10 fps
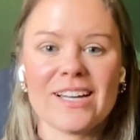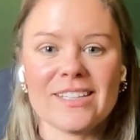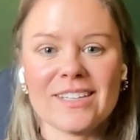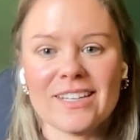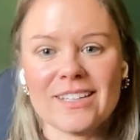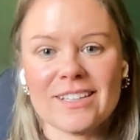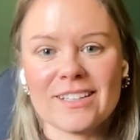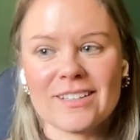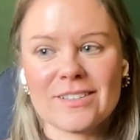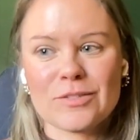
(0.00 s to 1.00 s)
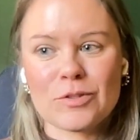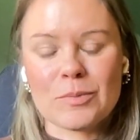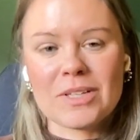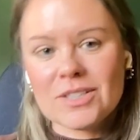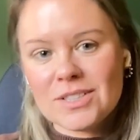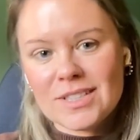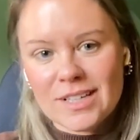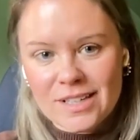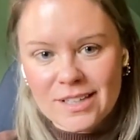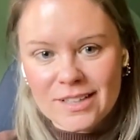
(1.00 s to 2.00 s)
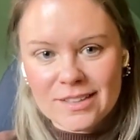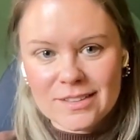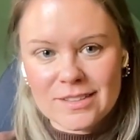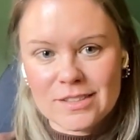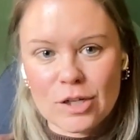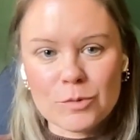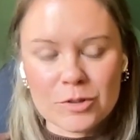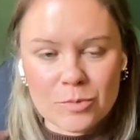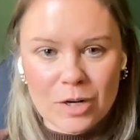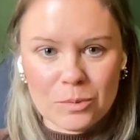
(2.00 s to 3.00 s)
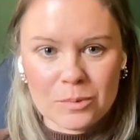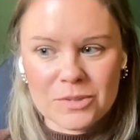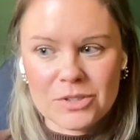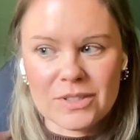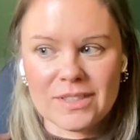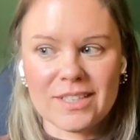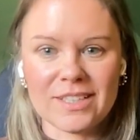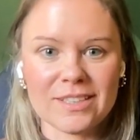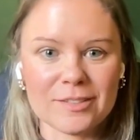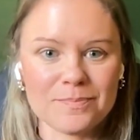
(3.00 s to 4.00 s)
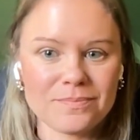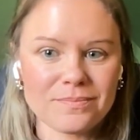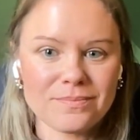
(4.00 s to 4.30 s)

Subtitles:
And then from understanding the scopes of problems, you can then